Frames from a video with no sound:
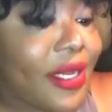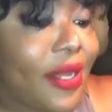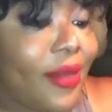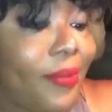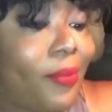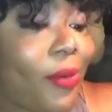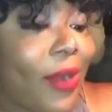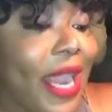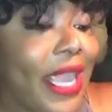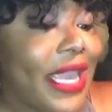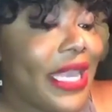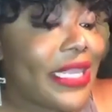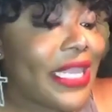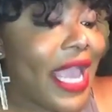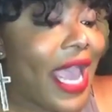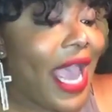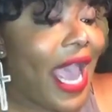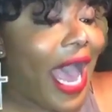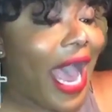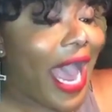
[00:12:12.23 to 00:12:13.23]
Bringing
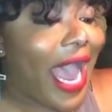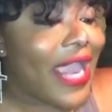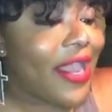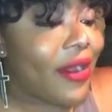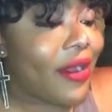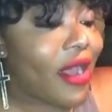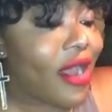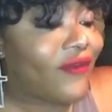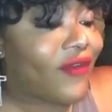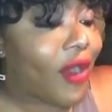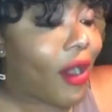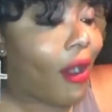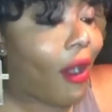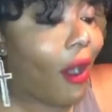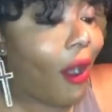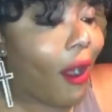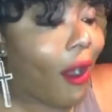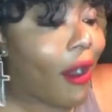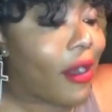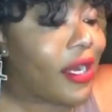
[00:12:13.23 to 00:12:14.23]
the hire of a
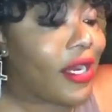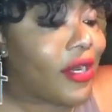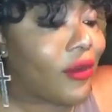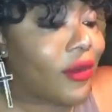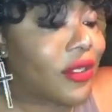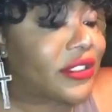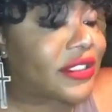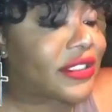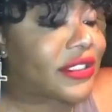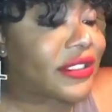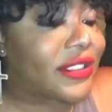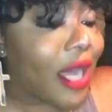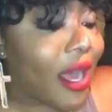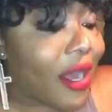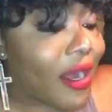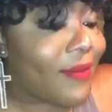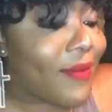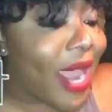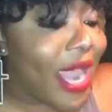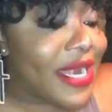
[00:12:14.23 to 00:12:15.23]
harlot or
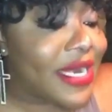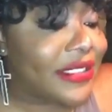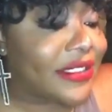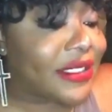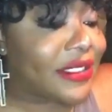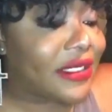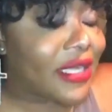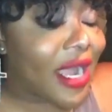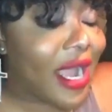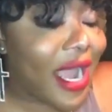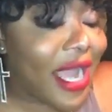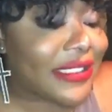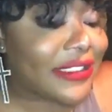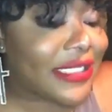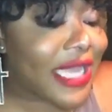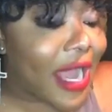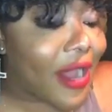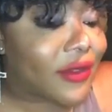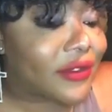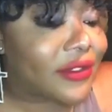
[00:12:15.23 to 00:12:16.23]
sodomite into
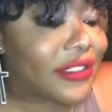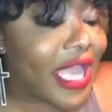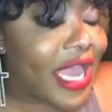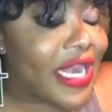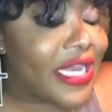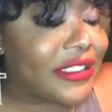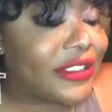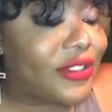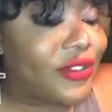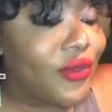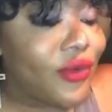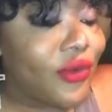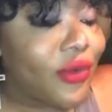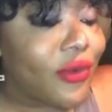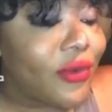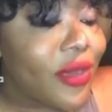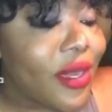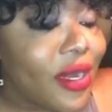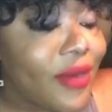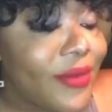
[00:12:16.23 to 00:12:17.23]
God's house. That is
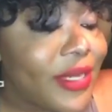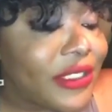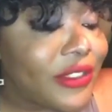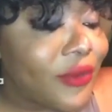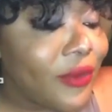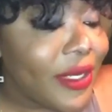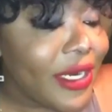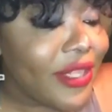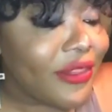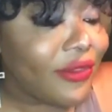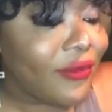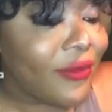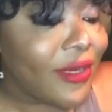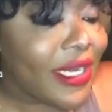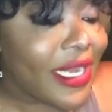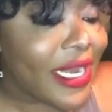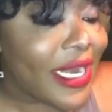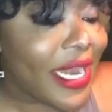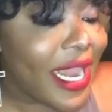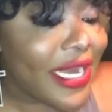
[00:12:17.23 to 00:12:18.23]
Deuteronomy
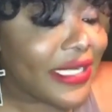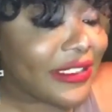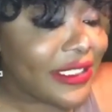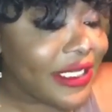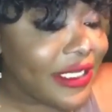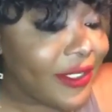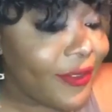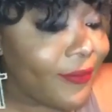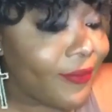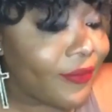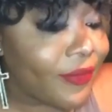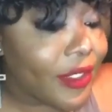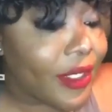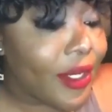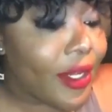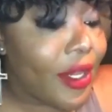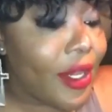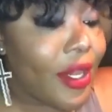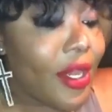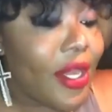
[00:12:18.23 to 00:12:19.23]
23 and 18.
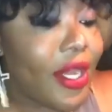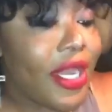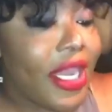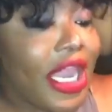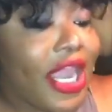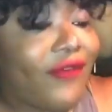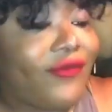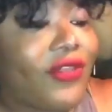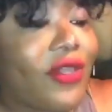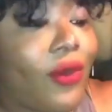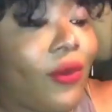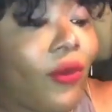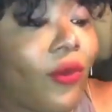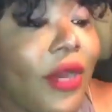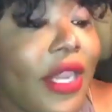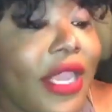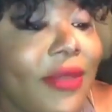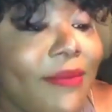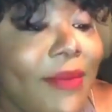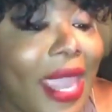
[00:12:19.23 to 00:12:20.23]
If your
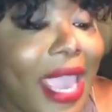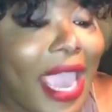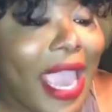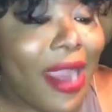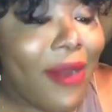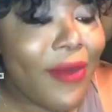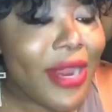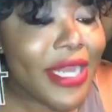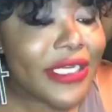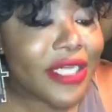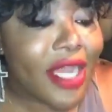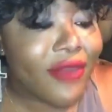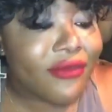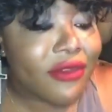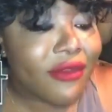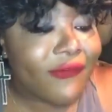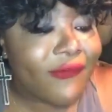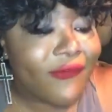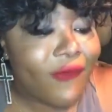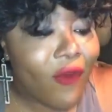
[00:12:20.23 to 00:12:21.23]
remarriage
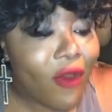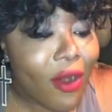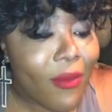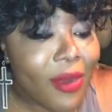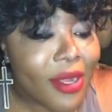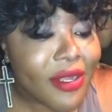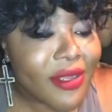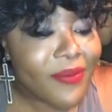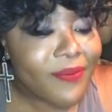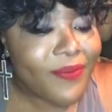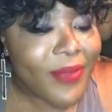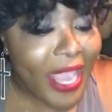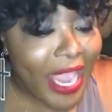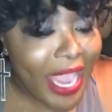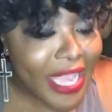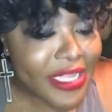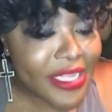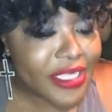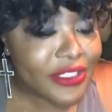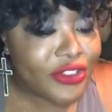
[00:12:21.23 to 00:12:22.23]
of the former
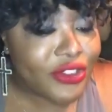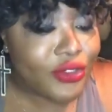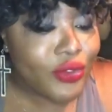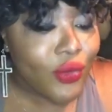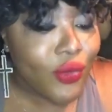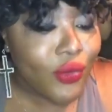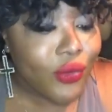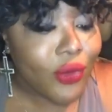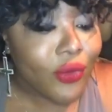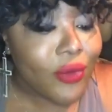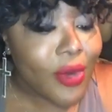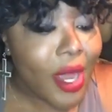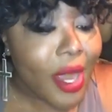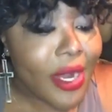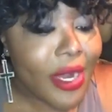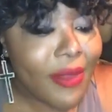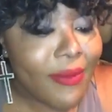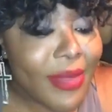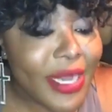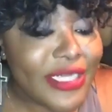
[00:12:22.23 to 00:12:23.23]
companions,
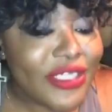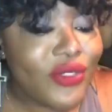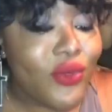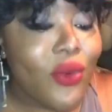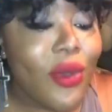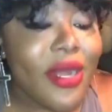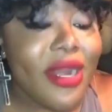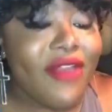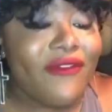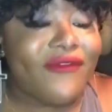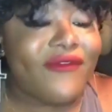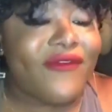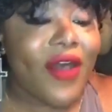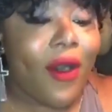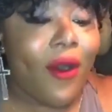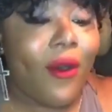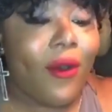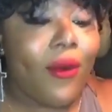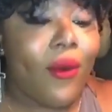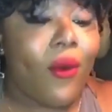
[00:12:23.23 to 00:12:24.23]
Deuteronomy
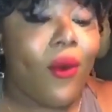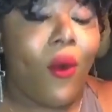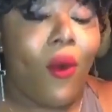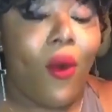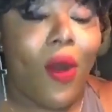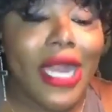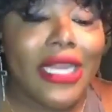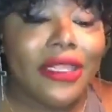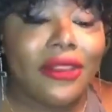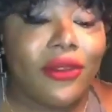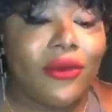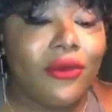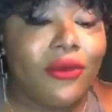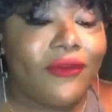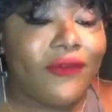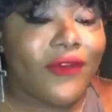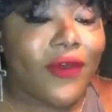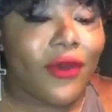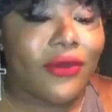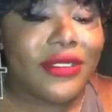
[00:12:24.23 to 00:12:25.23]

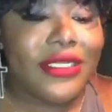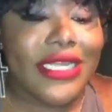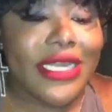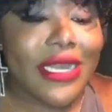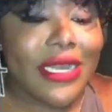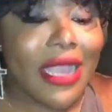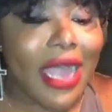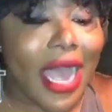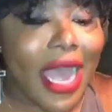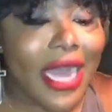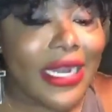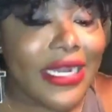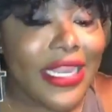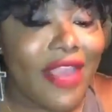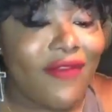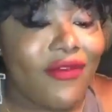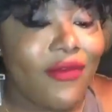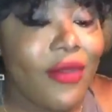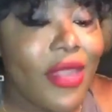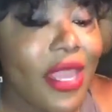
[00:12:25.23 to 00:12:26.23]
24:1-4. Dear God in
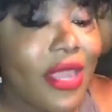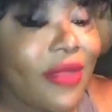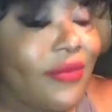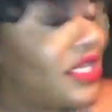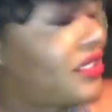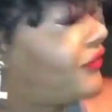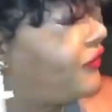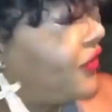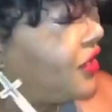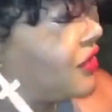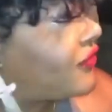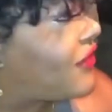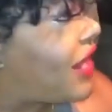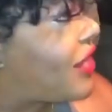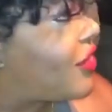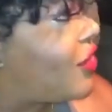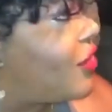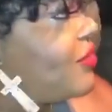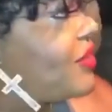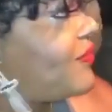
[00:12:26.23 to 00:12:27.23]
heaven, this fish
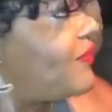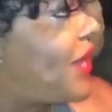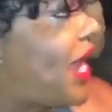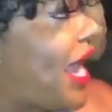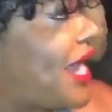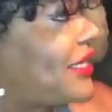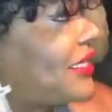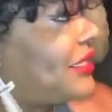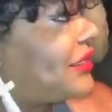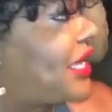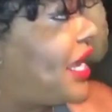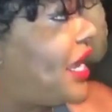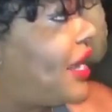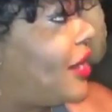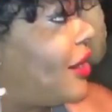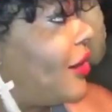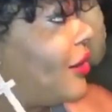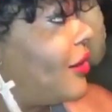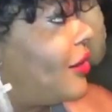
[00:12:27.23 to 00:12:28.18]
fry going to be packed as hell.